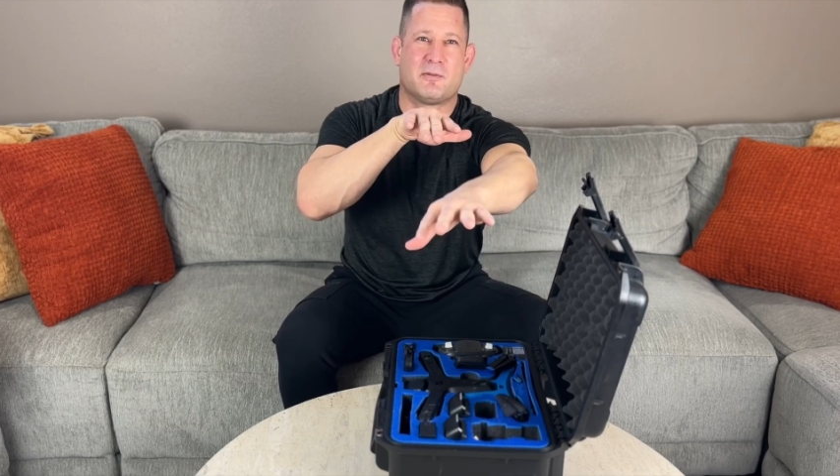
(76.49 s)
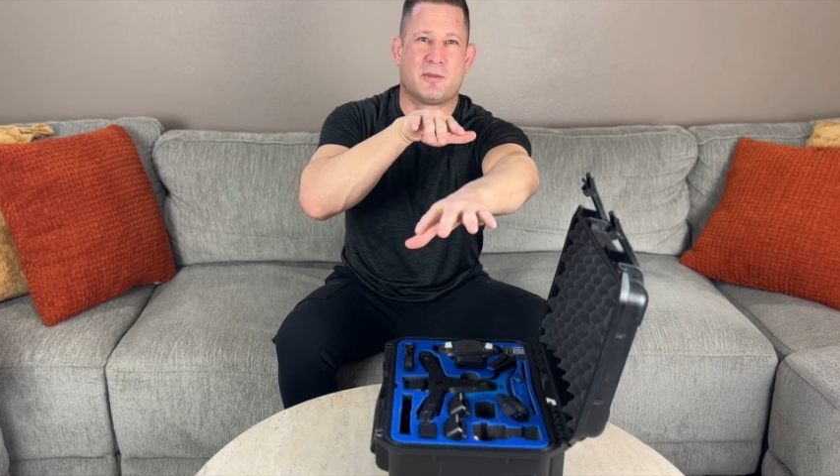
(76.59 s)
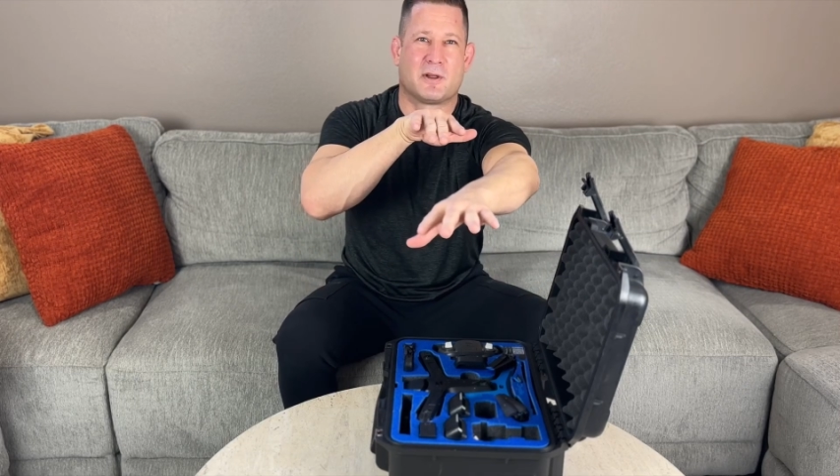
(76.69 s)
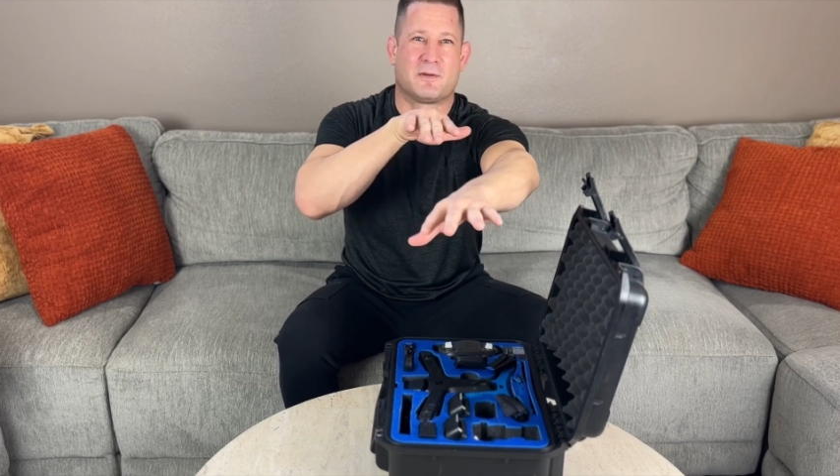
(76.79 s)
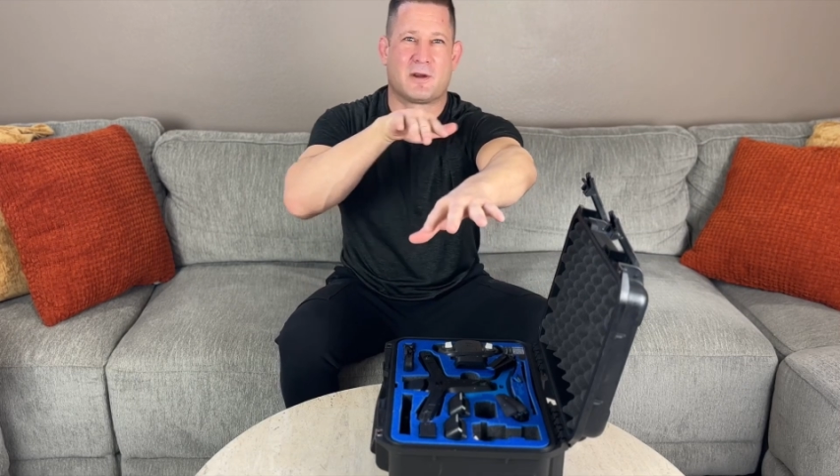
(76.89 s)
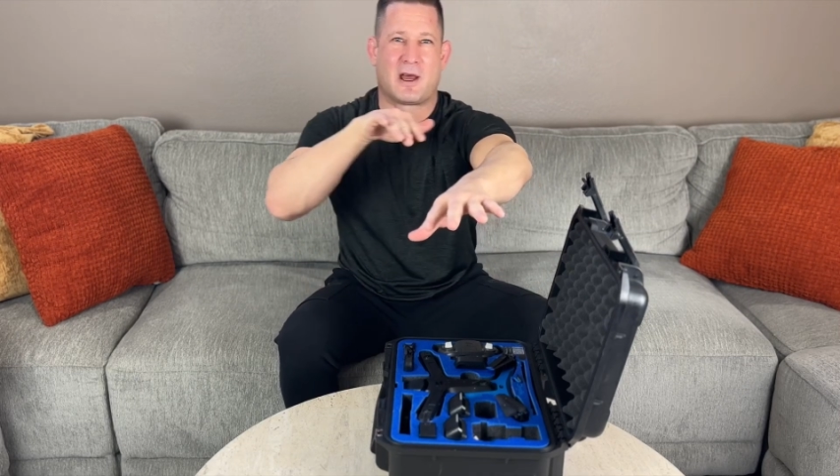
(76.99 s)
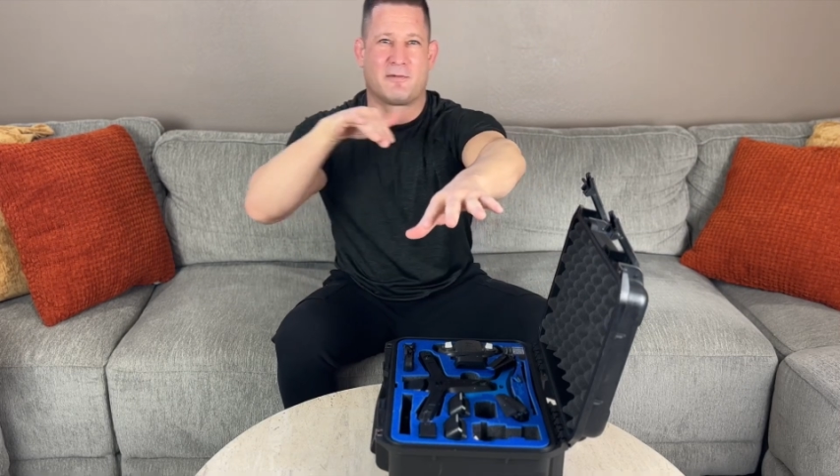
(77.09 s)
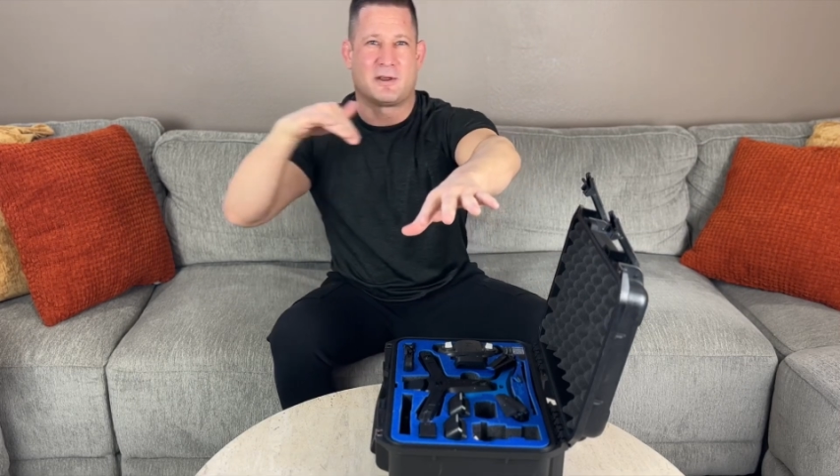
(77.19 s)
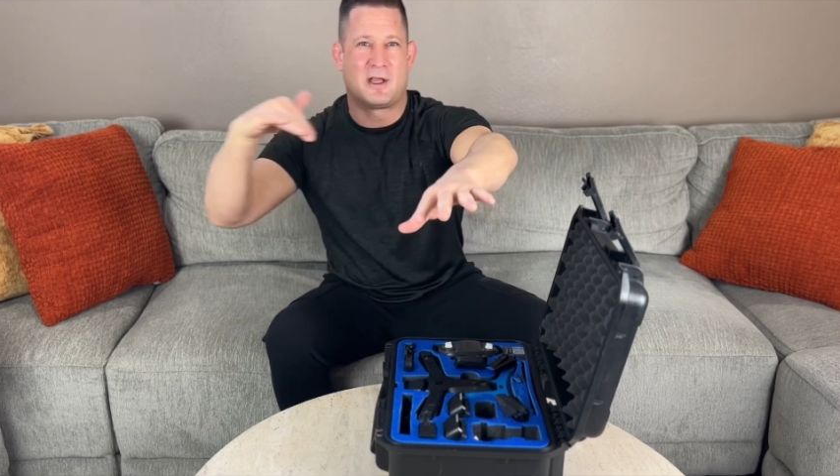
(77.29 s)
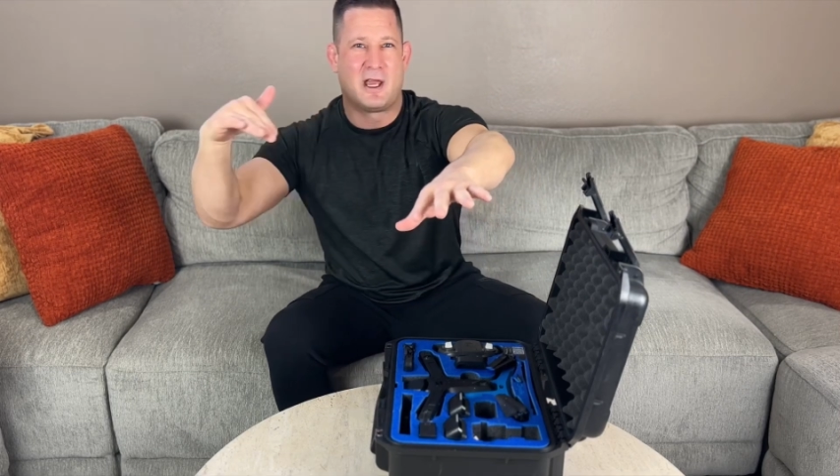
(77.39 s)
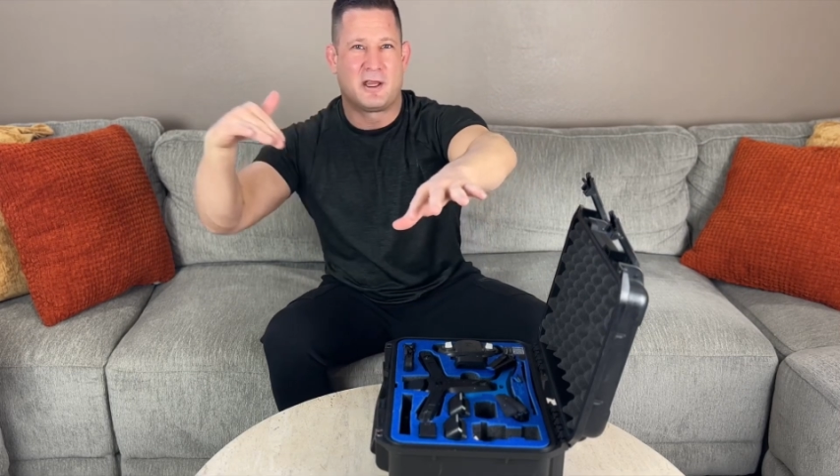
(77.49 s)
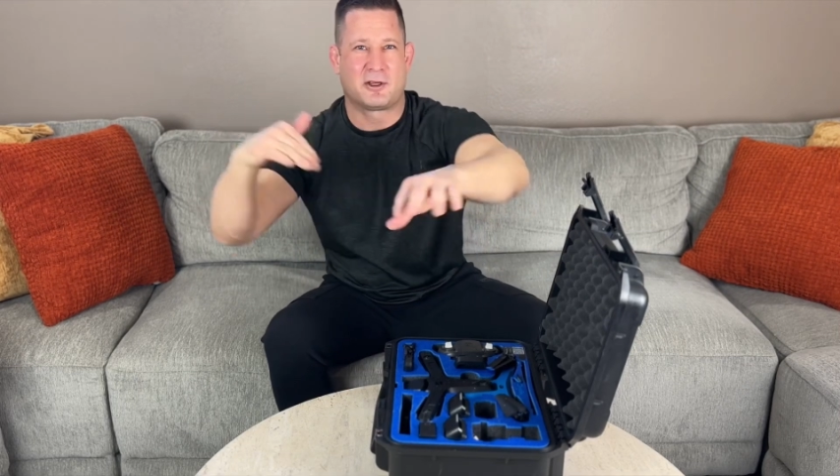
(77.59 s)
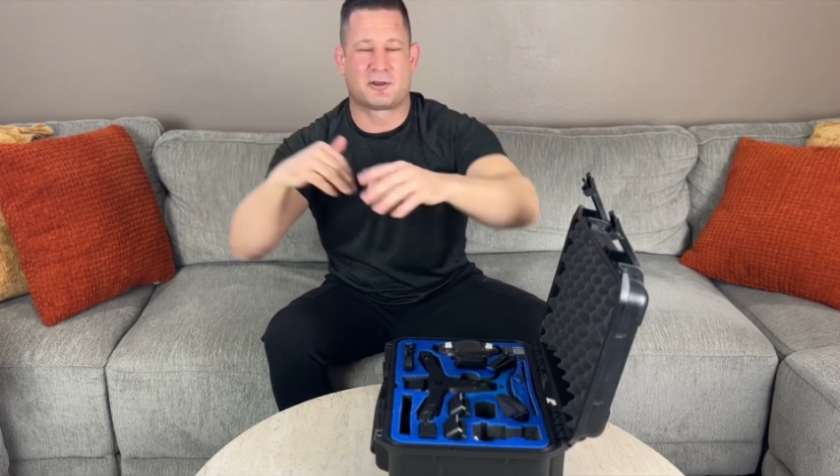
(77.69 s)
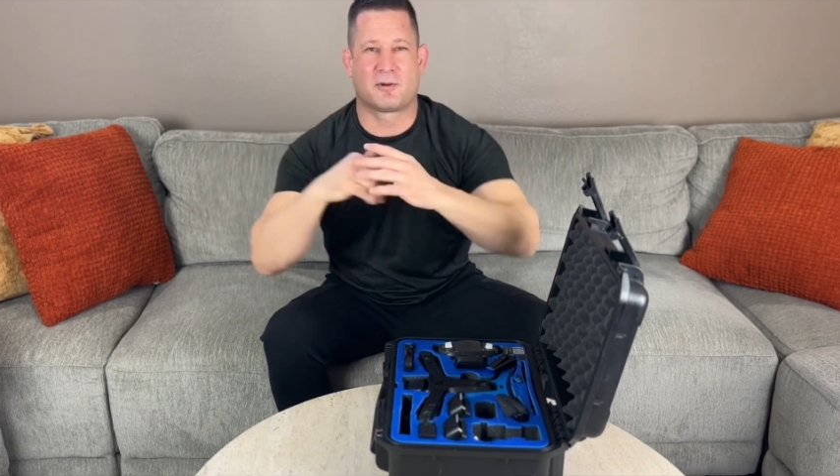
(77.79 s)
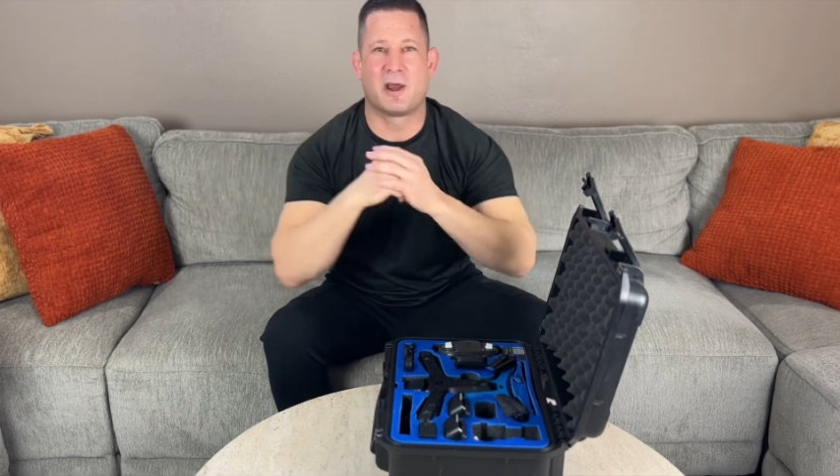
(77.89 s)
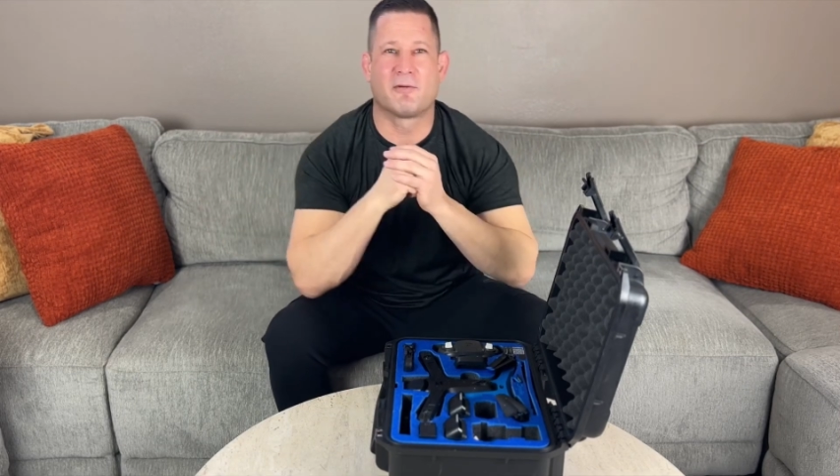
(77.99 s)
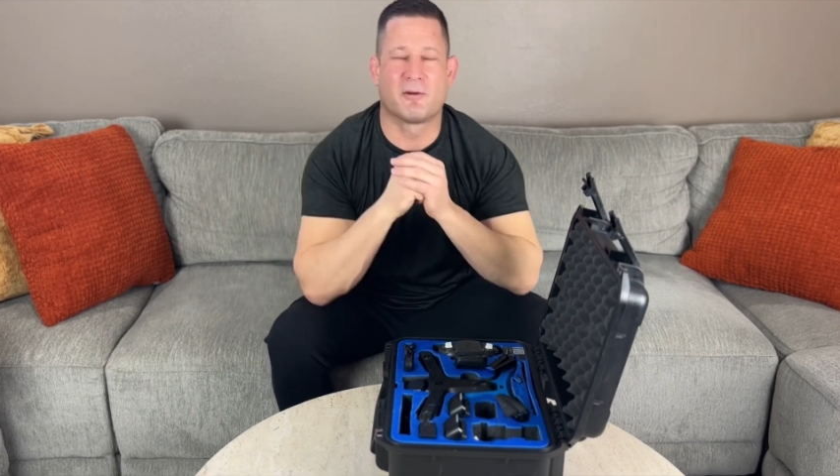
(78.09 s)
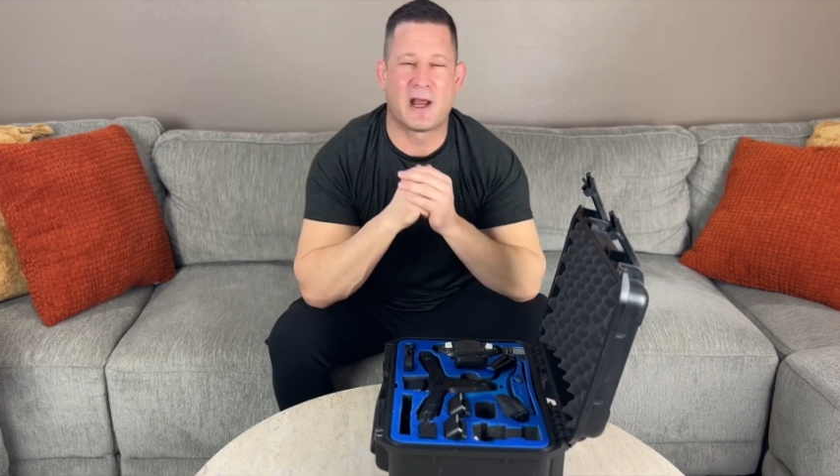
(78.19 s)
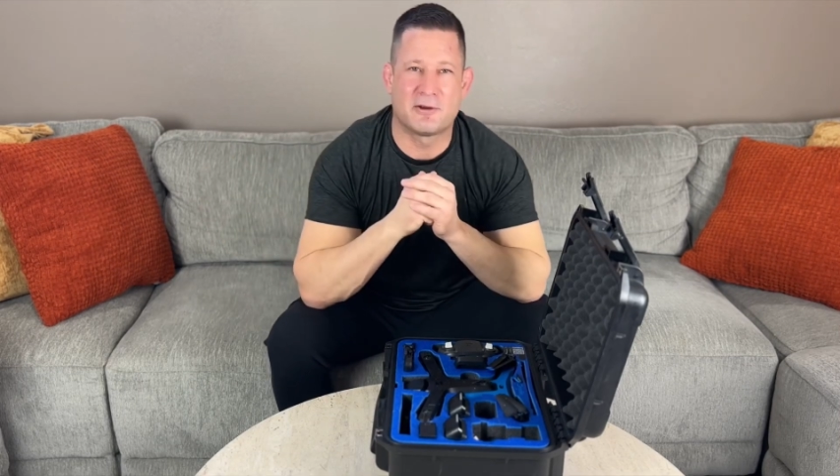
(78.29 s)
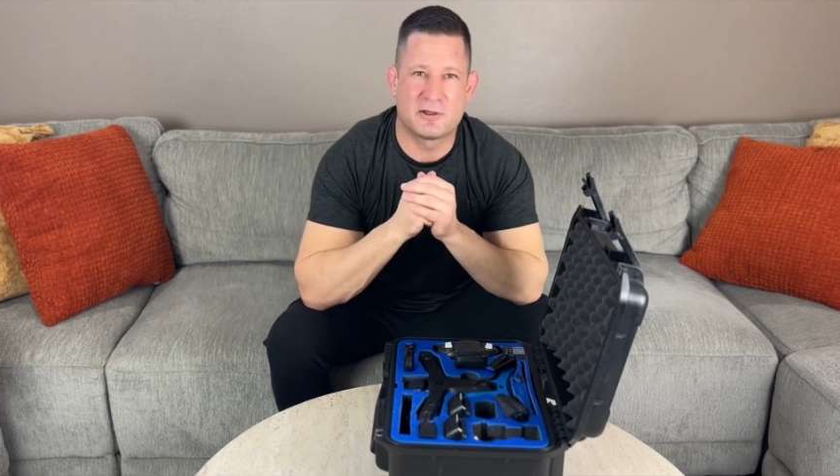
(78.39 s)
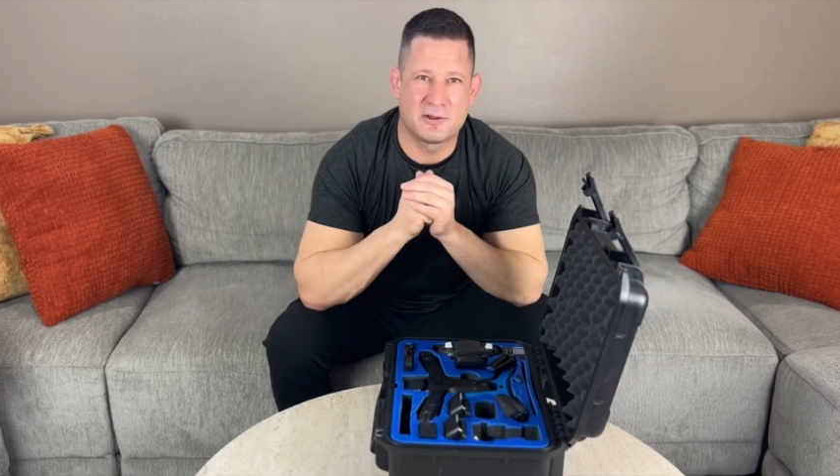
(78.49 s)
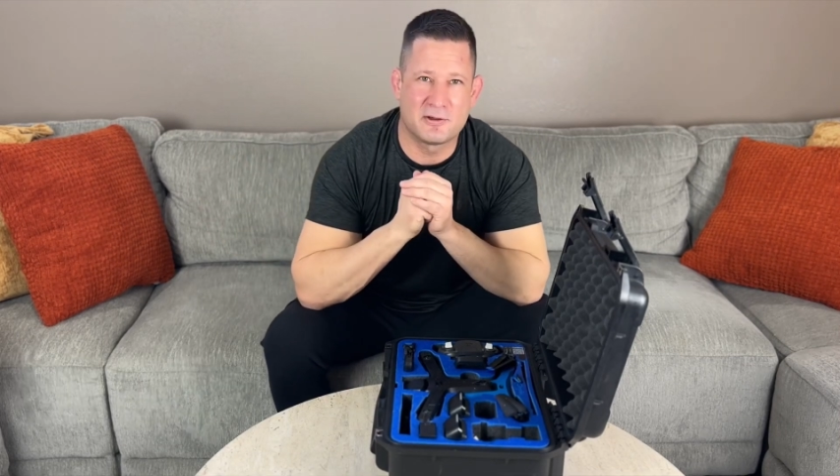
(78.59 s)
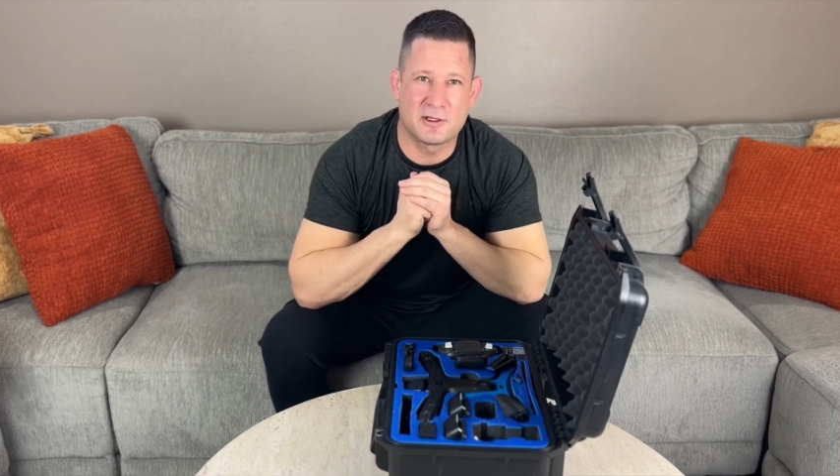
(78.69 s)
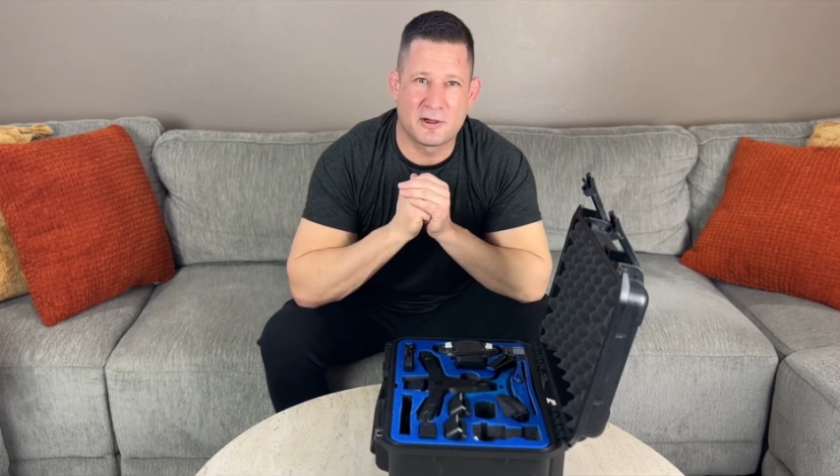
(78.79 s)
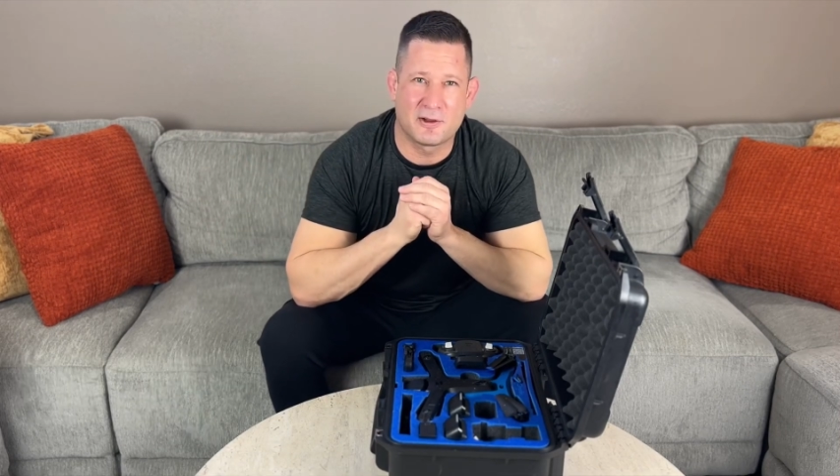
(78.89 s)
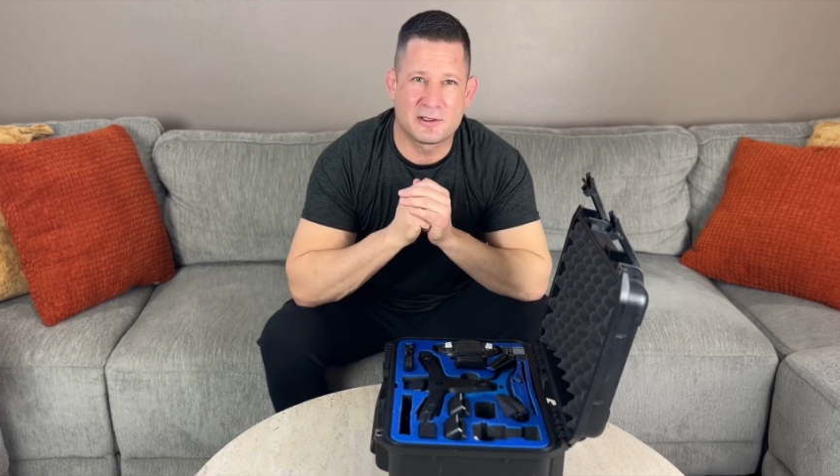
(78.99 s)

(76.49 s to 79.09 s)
But if you have it strafe around you, you know,